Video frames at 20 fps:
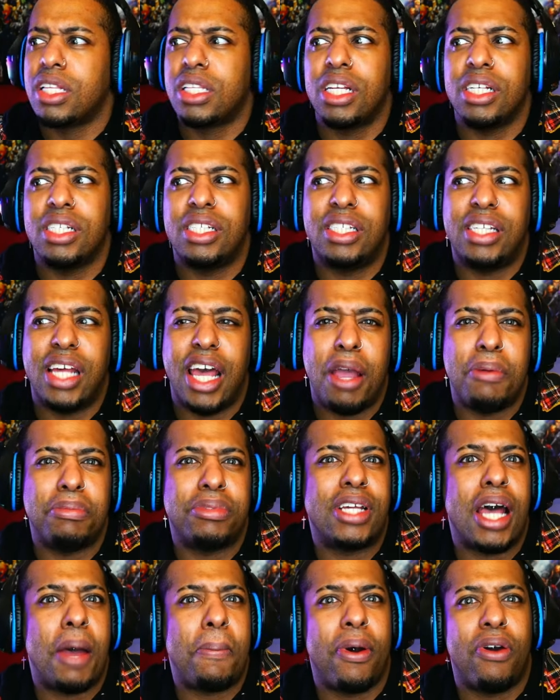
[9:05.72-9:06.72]
The
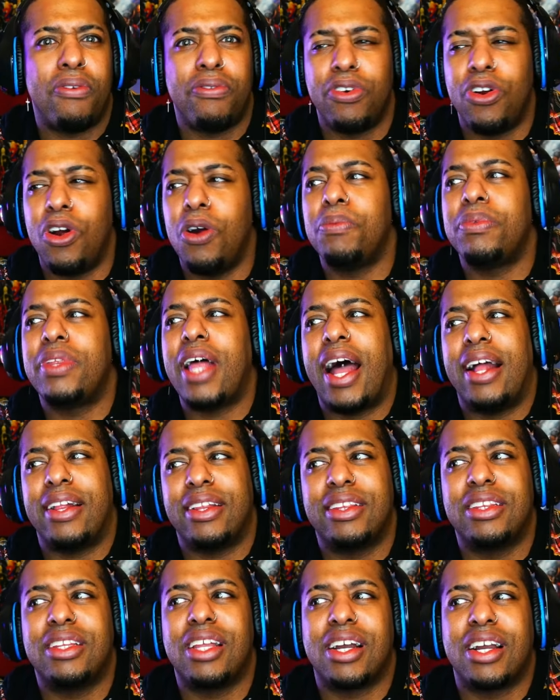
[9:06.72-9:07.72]
same type of room that
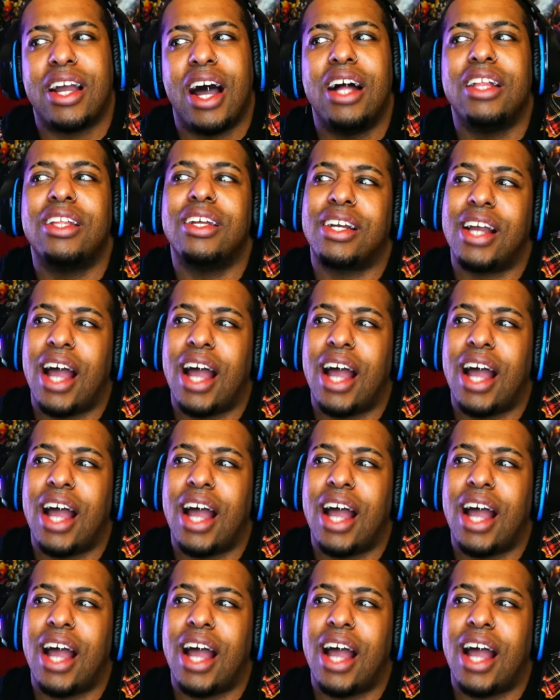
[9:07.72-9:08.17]
the other